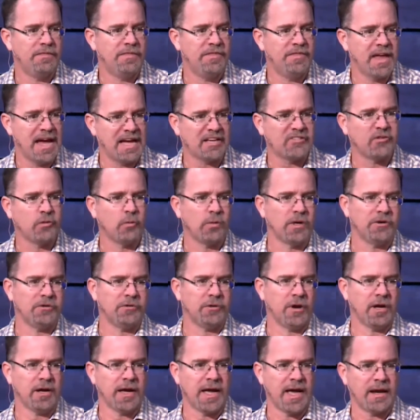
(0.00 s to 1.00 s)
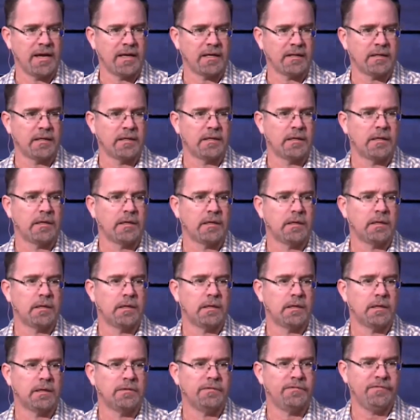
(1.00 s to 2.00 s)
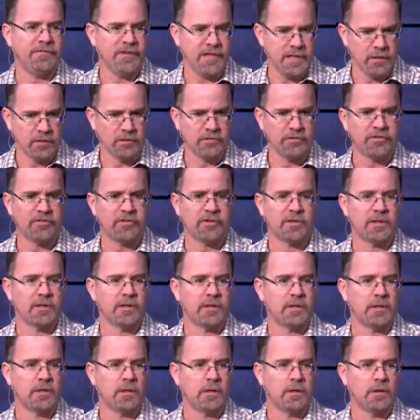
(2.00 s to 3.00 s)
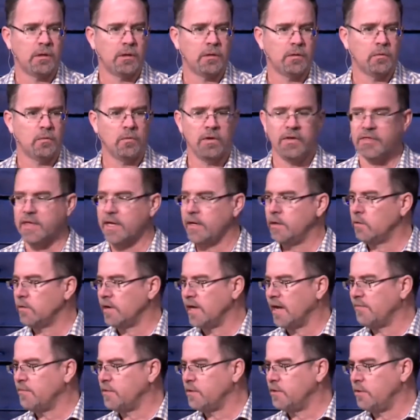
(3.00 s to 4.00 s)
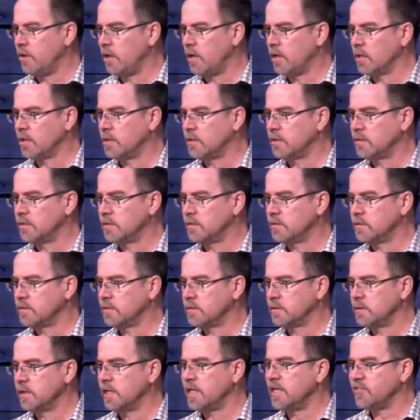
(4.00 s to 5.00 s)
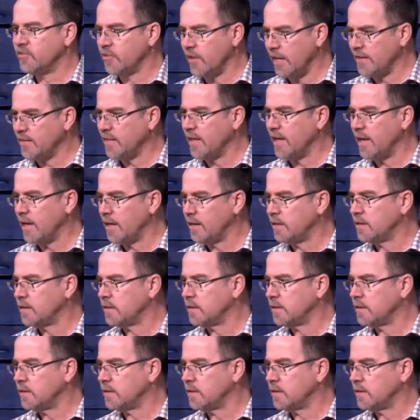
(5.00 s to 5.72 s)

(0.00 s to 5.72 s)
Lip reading: That's what a drug addict feels when they don't have the drug. It's like that.